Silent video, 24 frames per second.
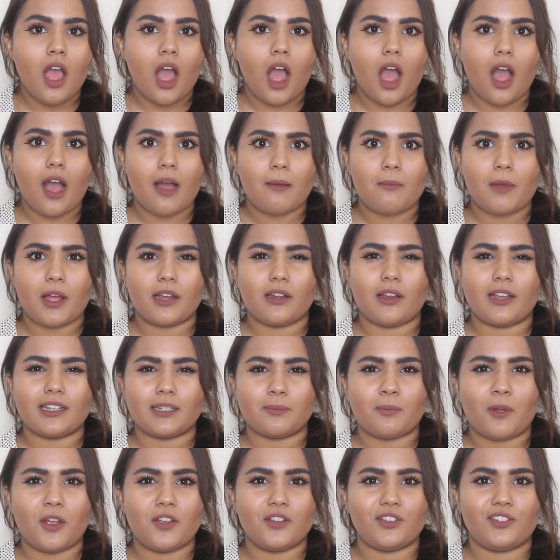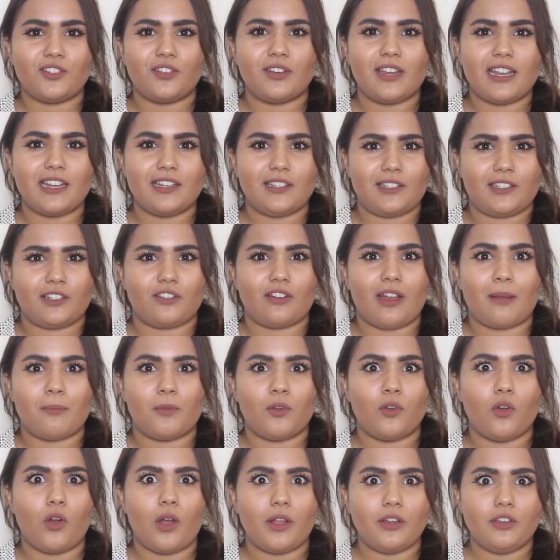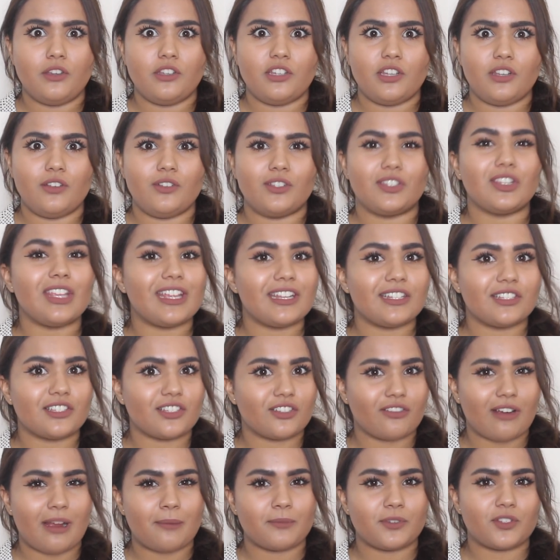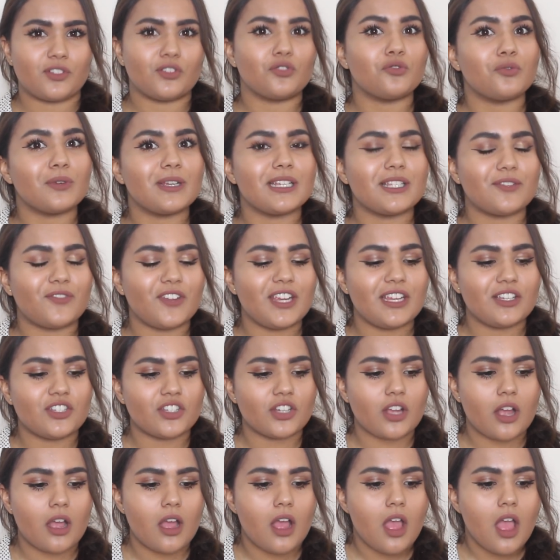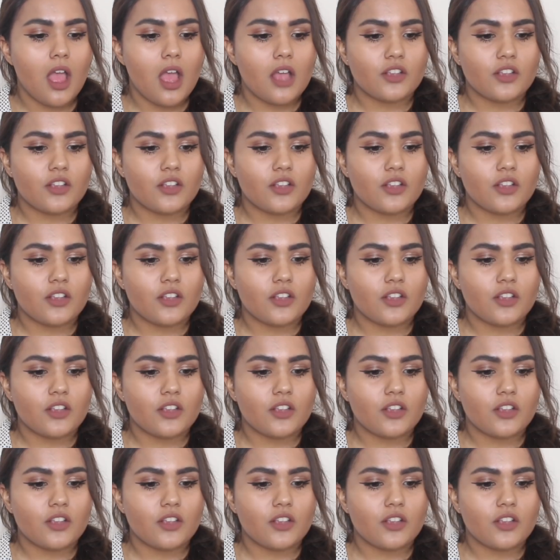I like to post on Instagram a lot and use the Instagram stories feature,